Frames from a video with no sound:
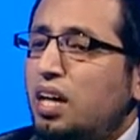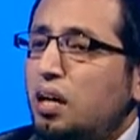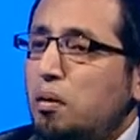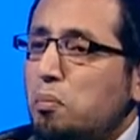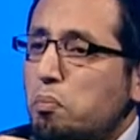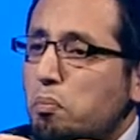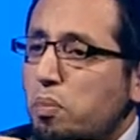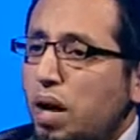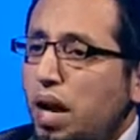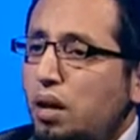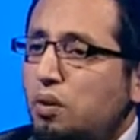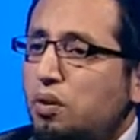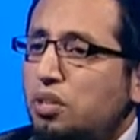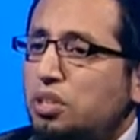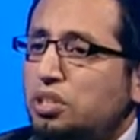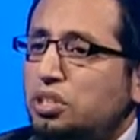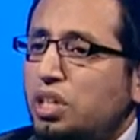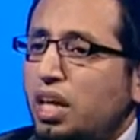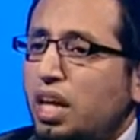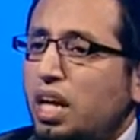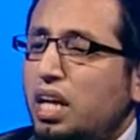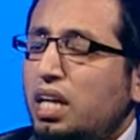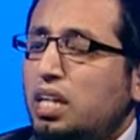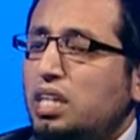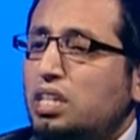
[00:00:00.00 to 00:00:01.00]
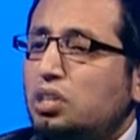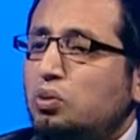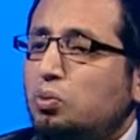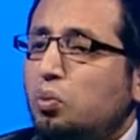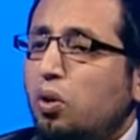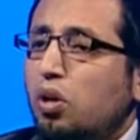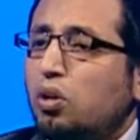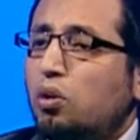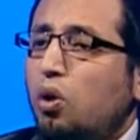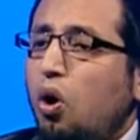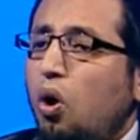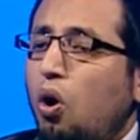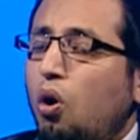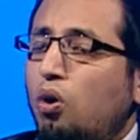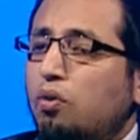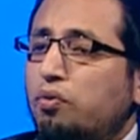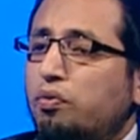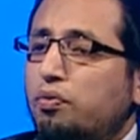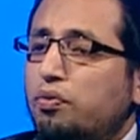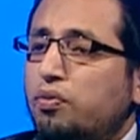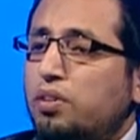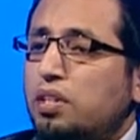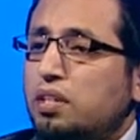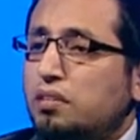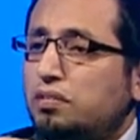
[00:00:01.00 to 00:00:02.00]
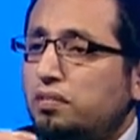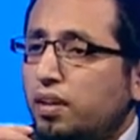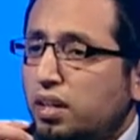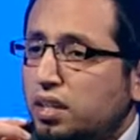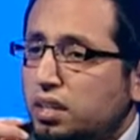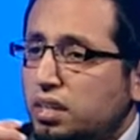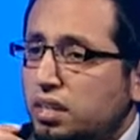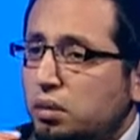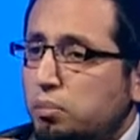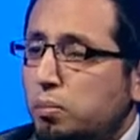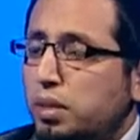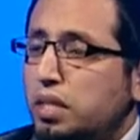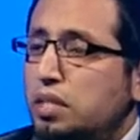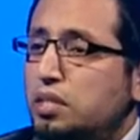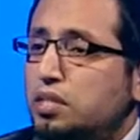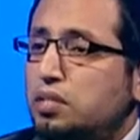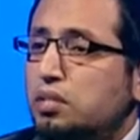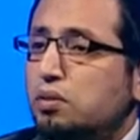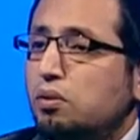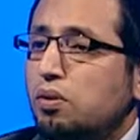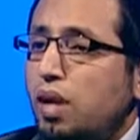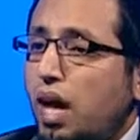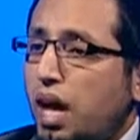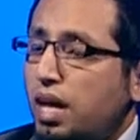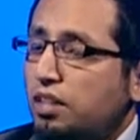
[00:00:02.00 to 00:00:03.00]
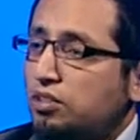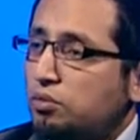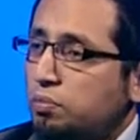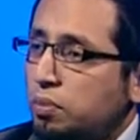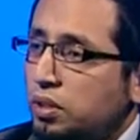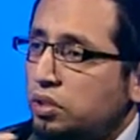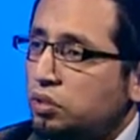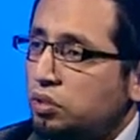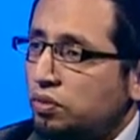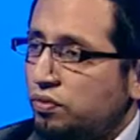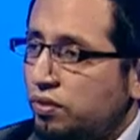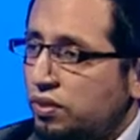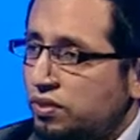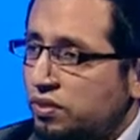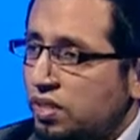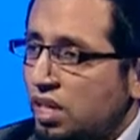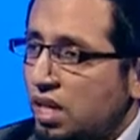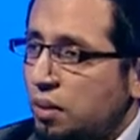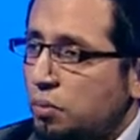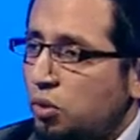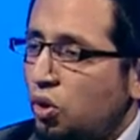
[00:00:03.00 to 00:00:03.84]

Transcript: marriage is one of the fundamental aspects of Islam?